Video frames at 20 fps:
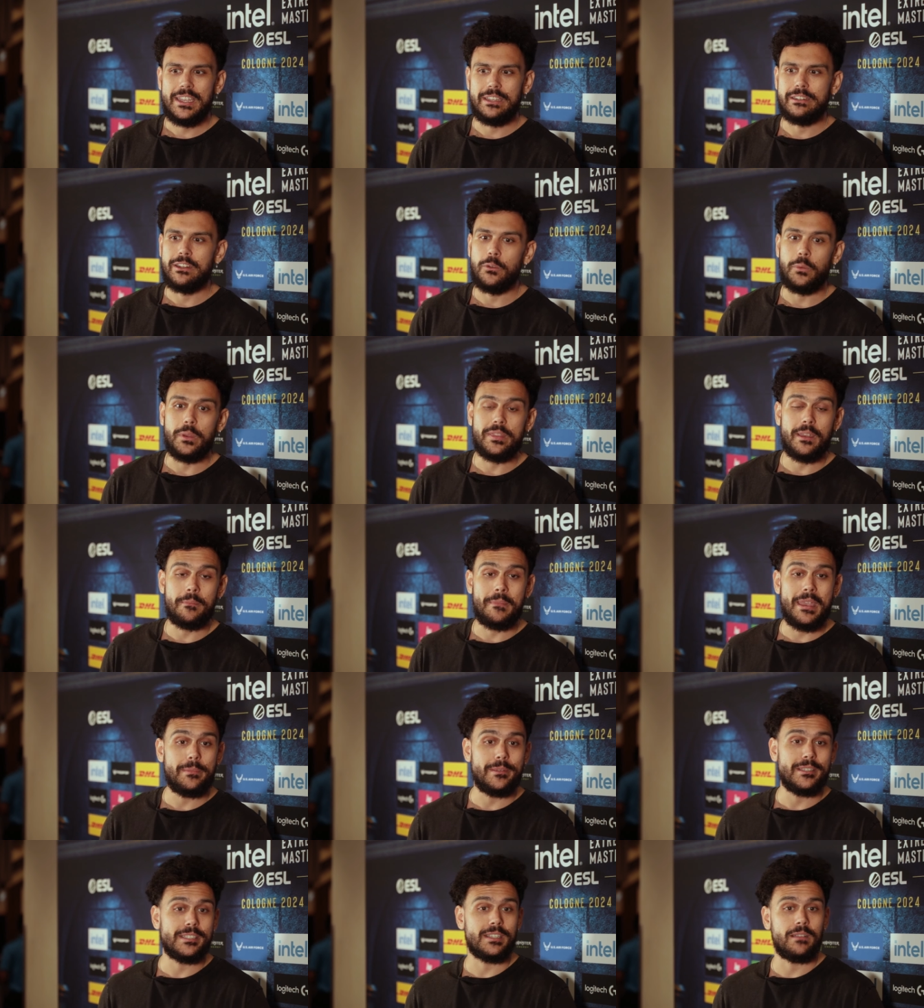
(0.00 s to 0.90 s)
You know, we, there
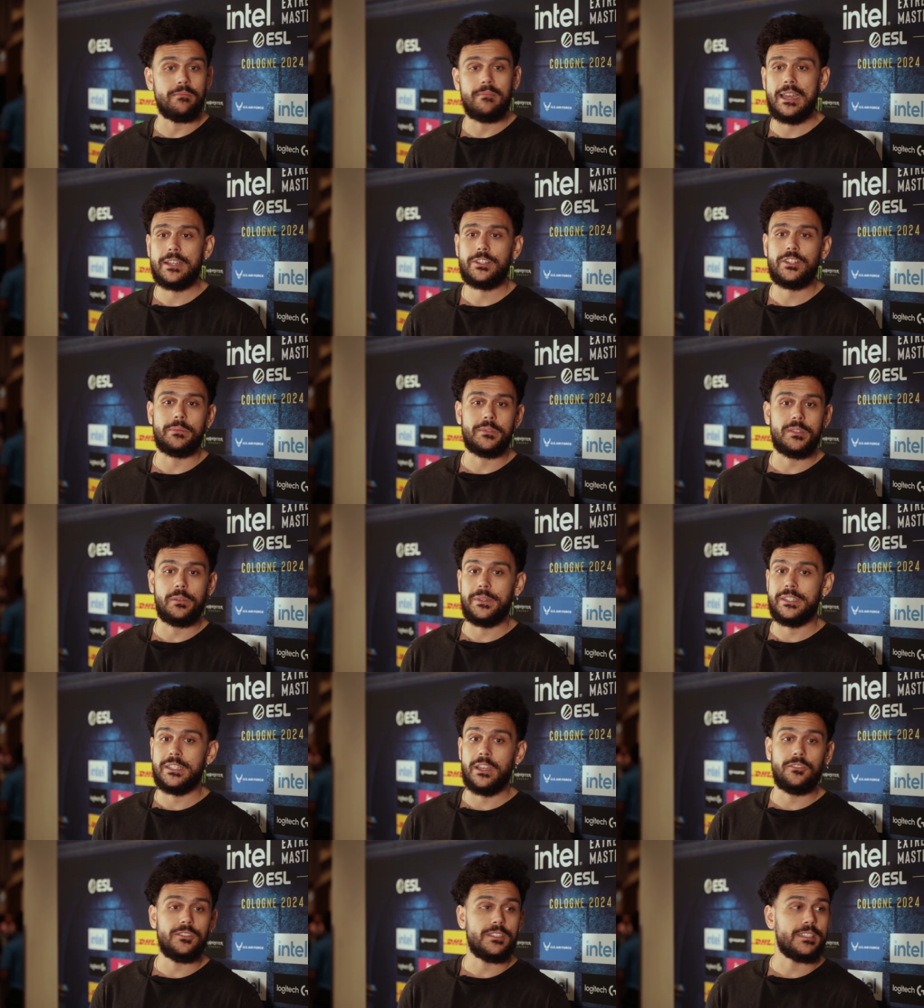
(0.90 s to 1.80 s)
may be some matchups that
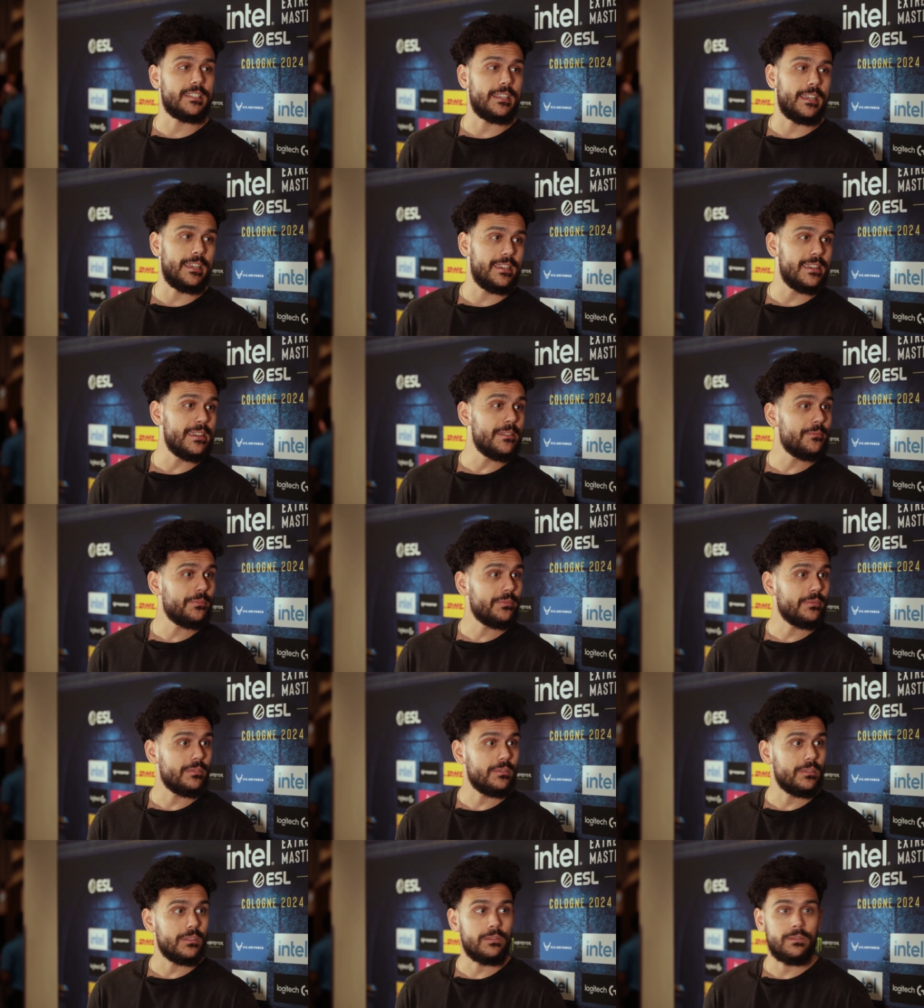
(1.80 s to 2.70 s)
we don't see
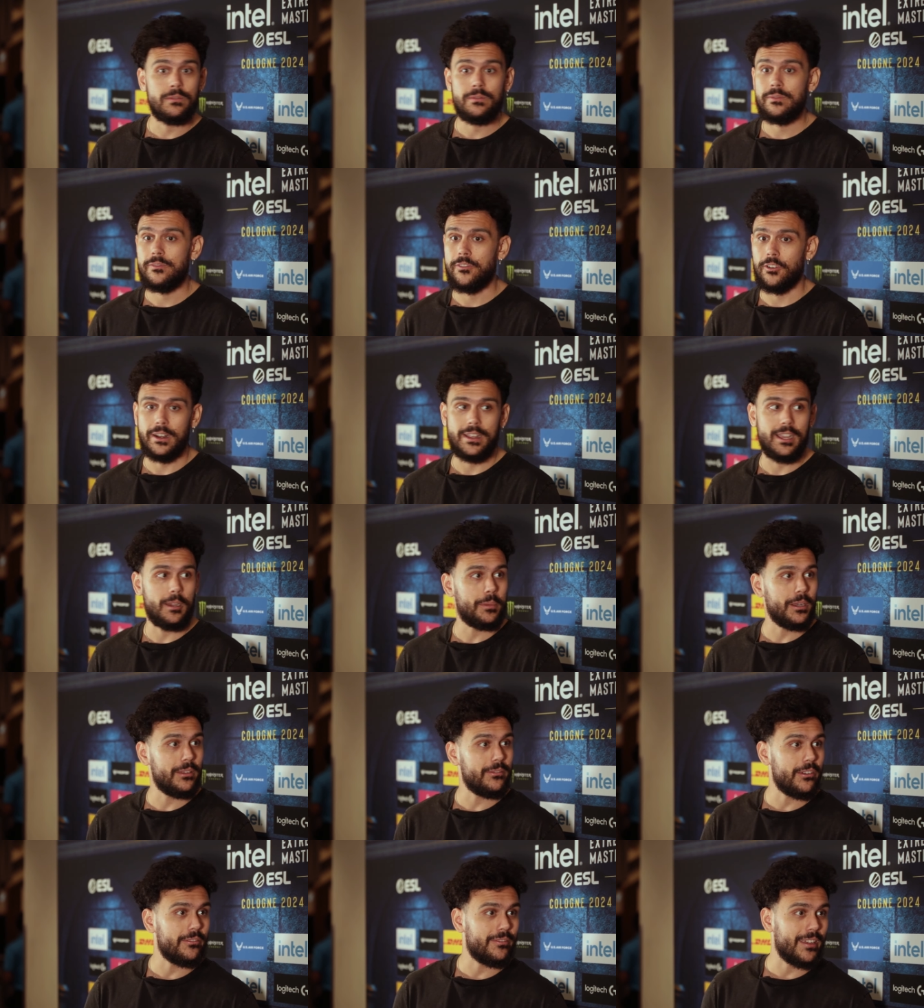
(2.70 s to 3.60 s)
for a
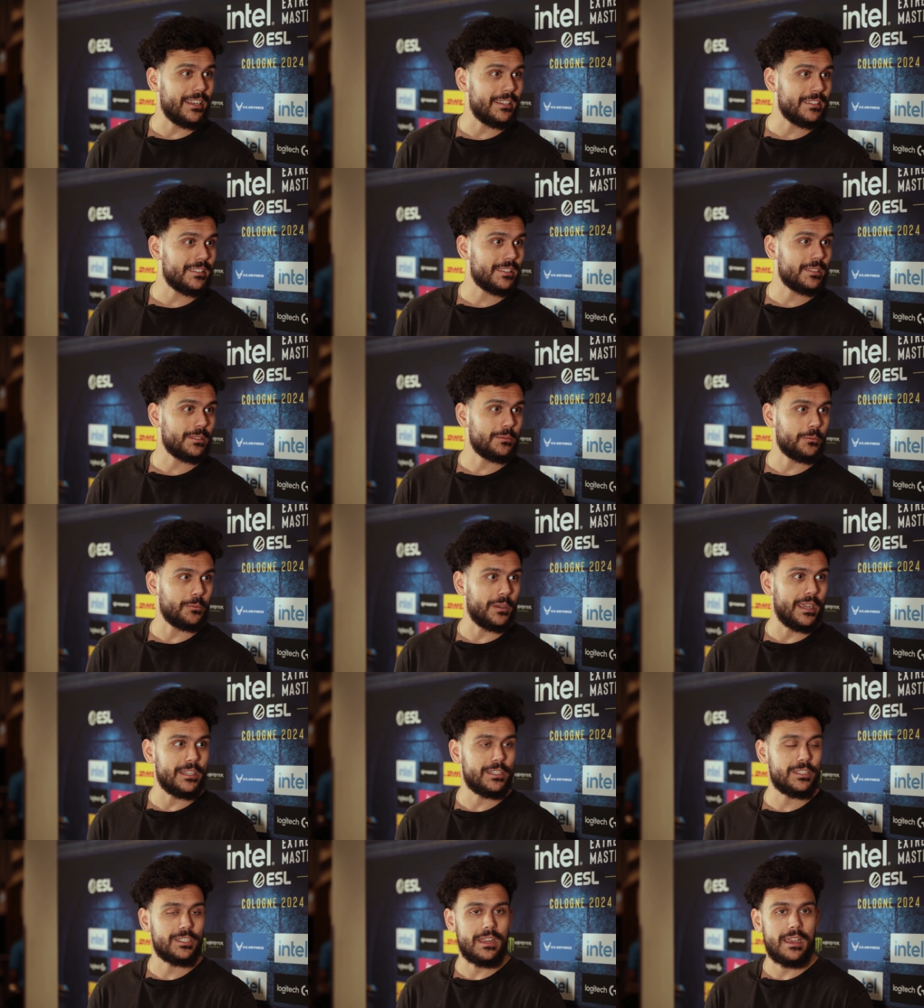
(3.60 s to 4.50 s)
couple of events,
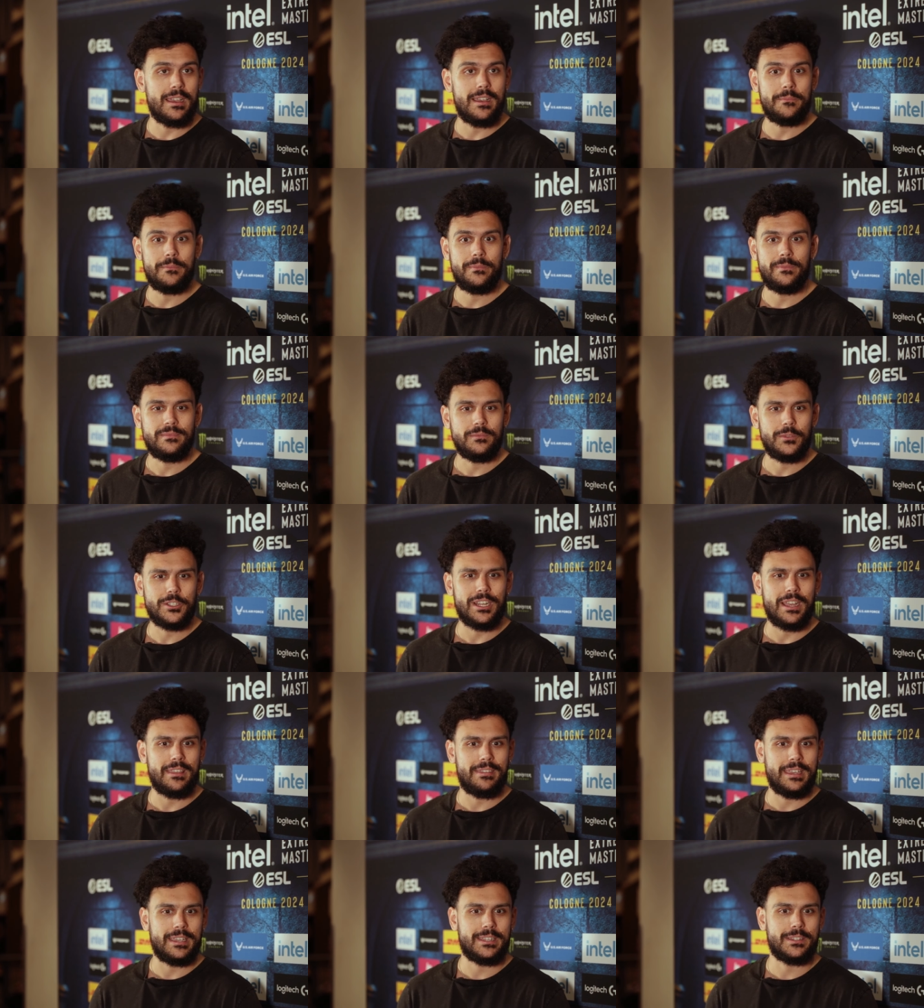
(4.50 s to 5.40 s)
which um, which
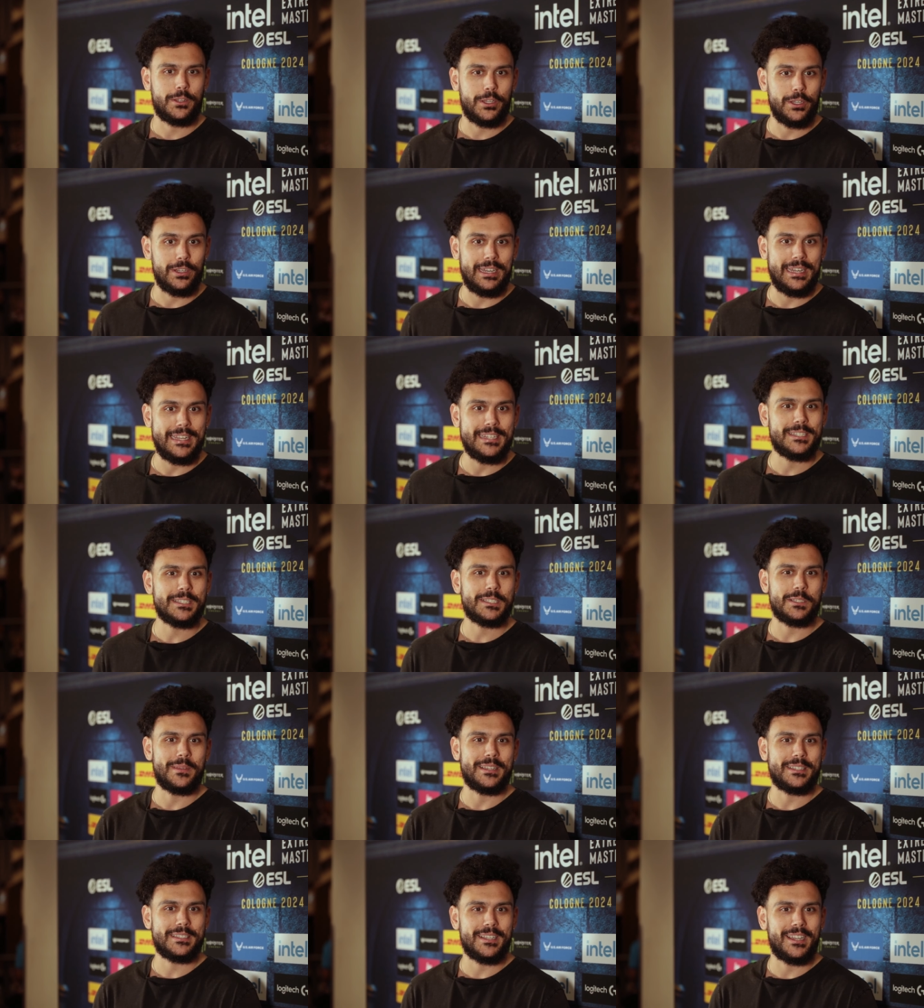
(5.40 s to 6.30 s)
I think could lead to
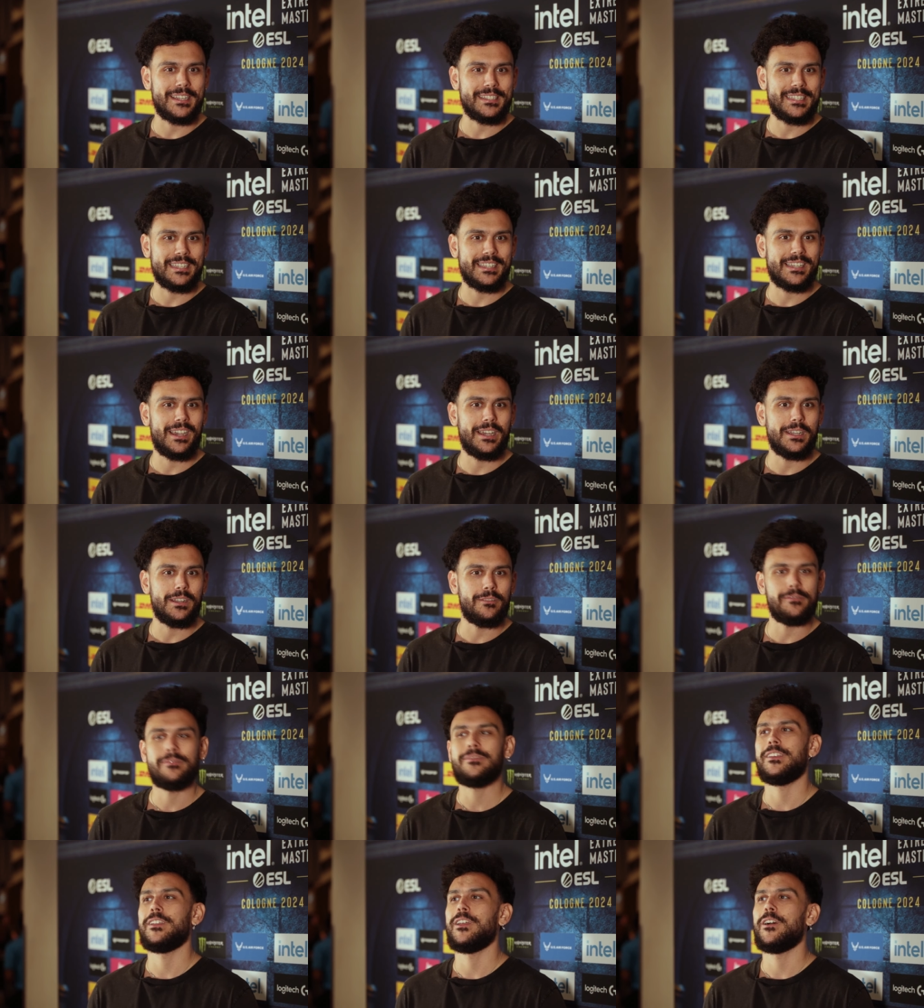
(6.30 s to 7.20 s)
some exciting kind
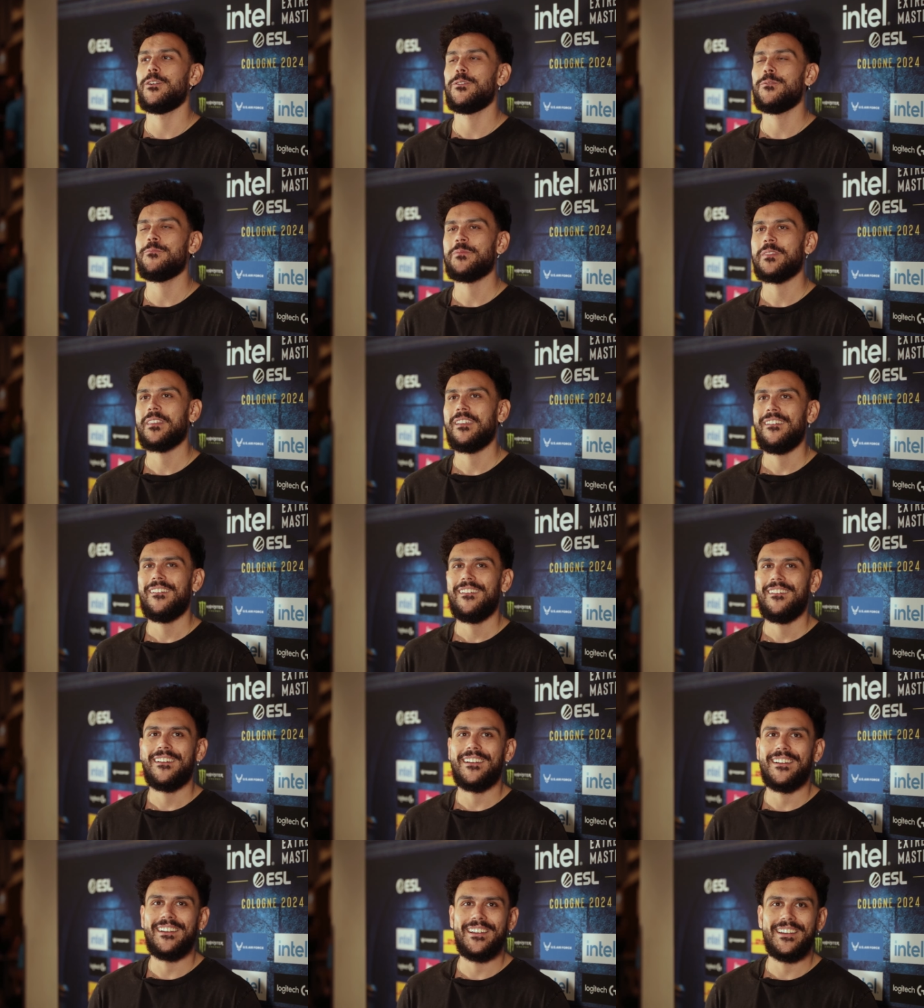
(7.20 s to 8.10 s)
of you know
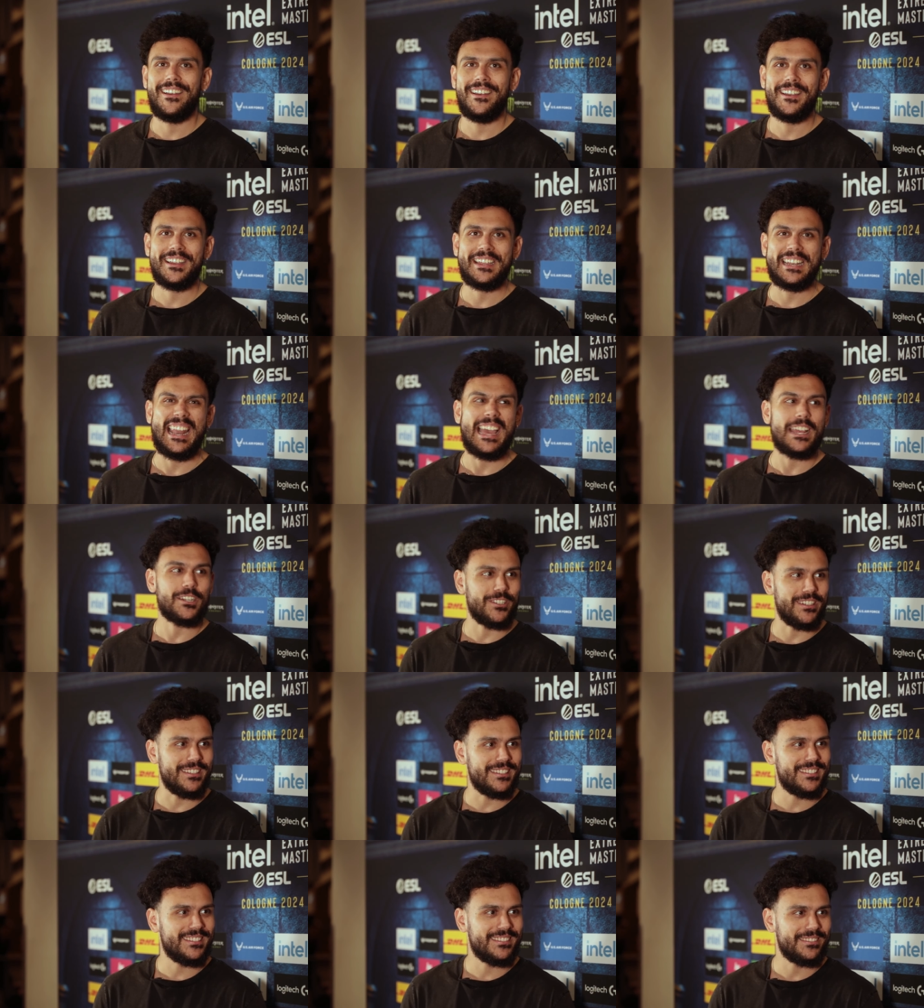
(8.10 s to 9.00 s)
uh,
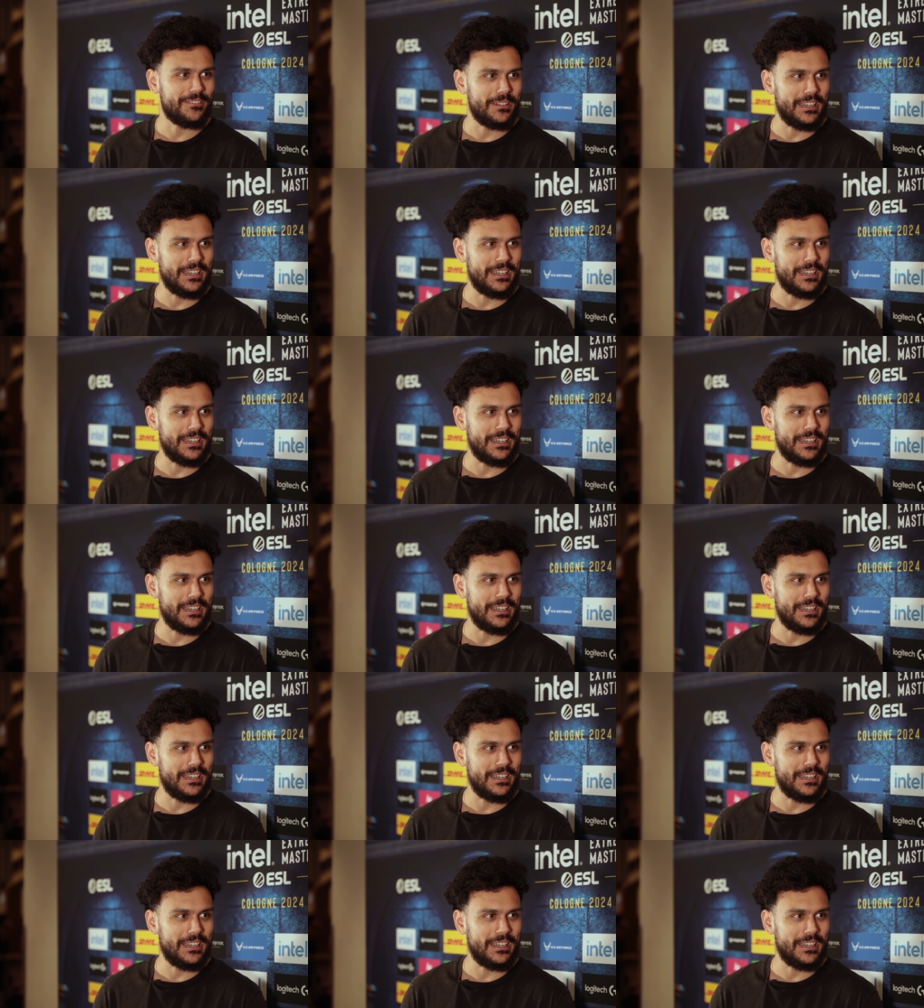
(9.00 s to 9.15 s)
clashes.